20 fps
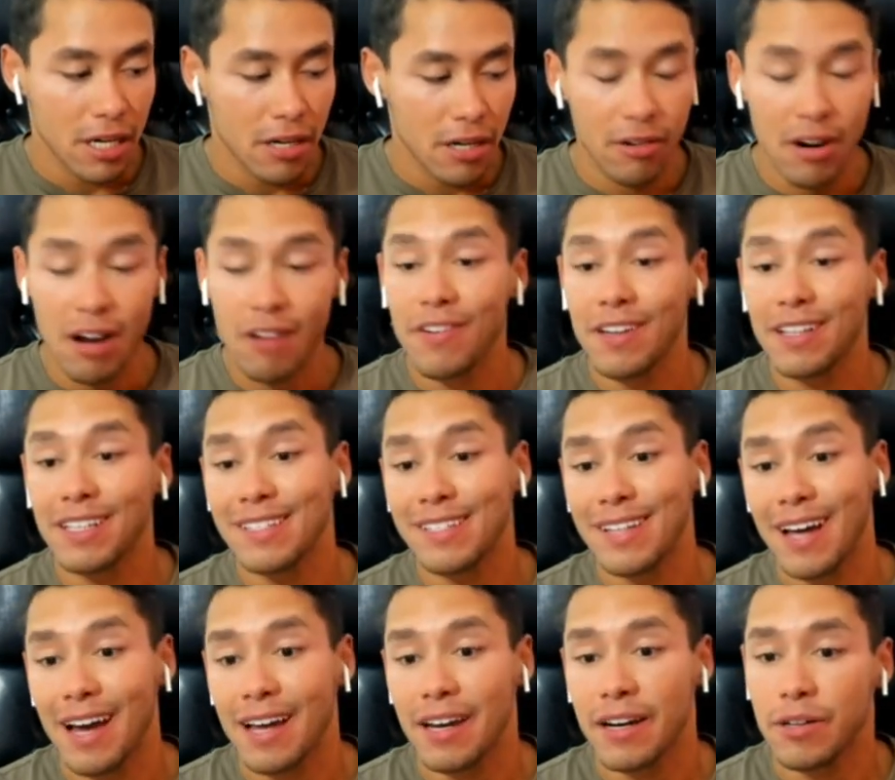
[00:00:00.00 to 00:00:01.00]
graphic
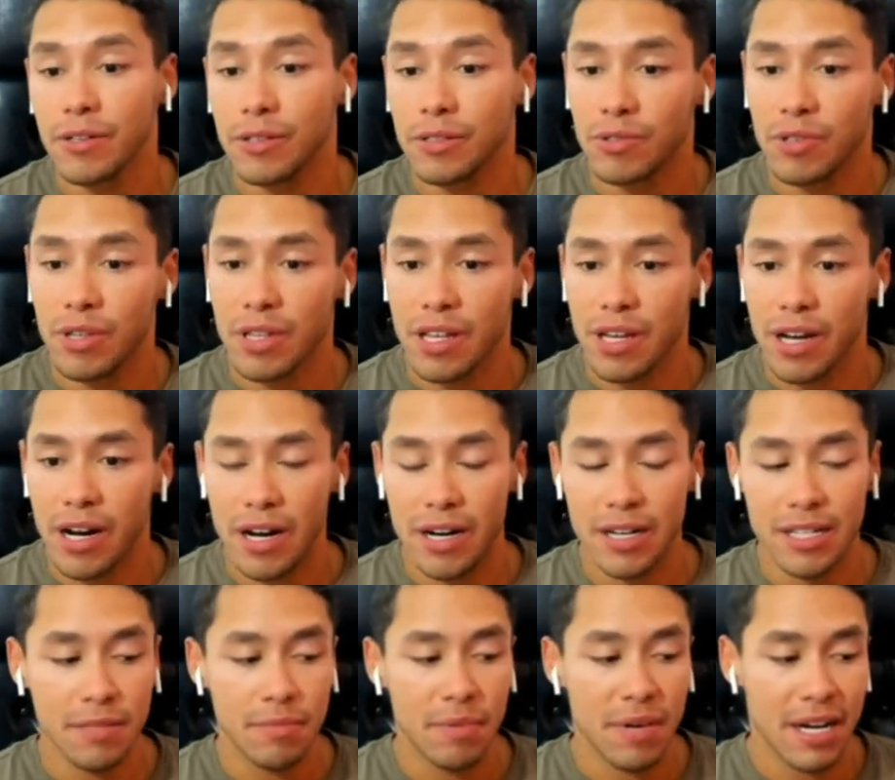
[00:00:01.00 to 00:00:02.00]
designer or 3D
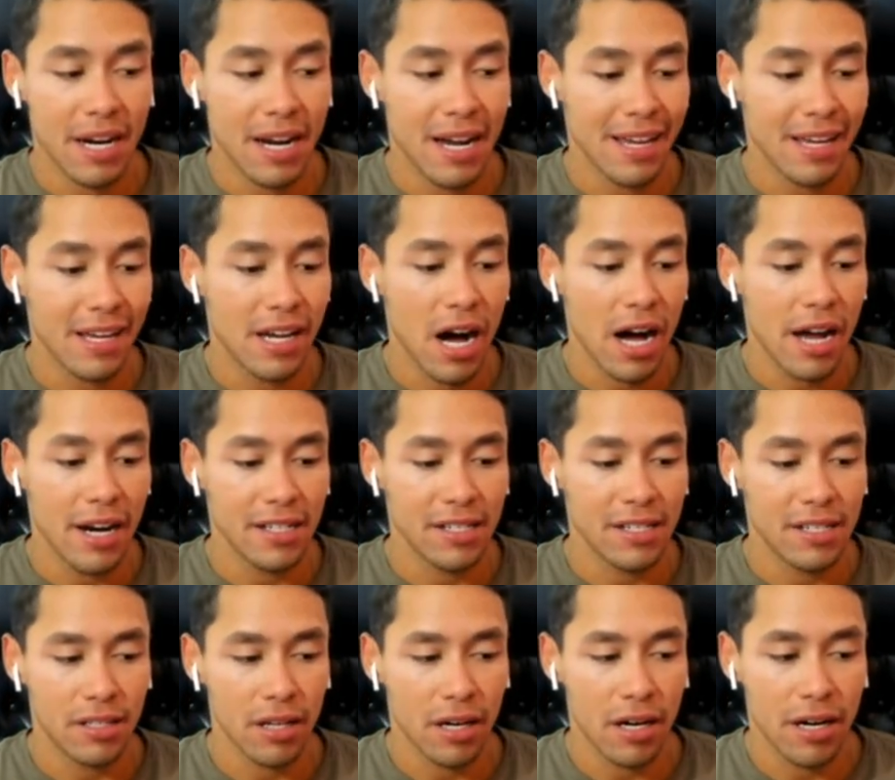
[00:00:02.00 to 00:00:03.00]
artist, but I got
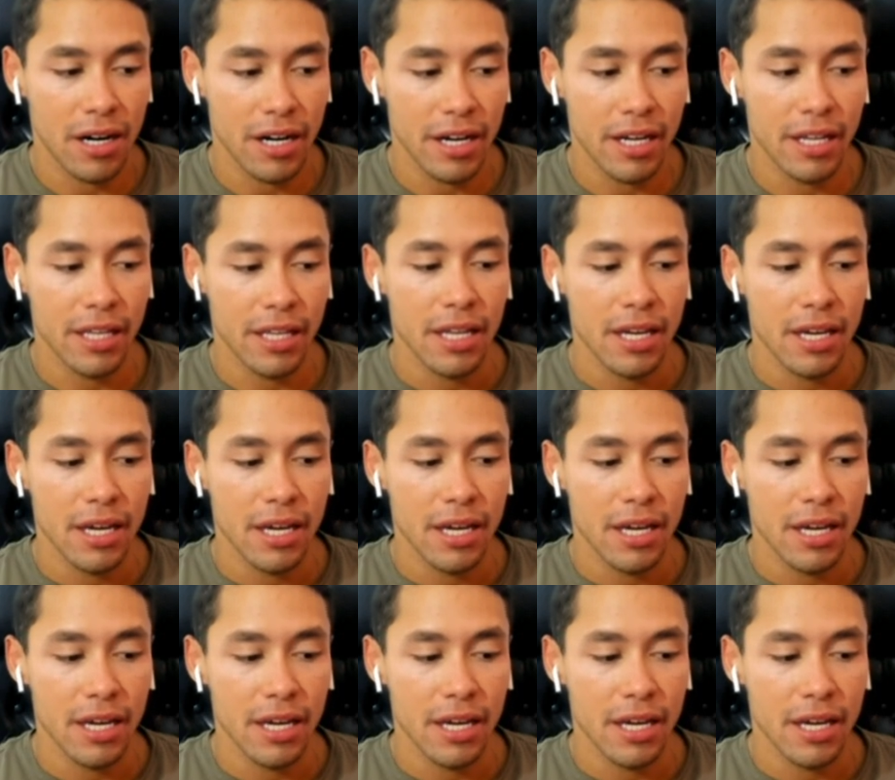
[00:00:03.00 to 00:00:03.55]
started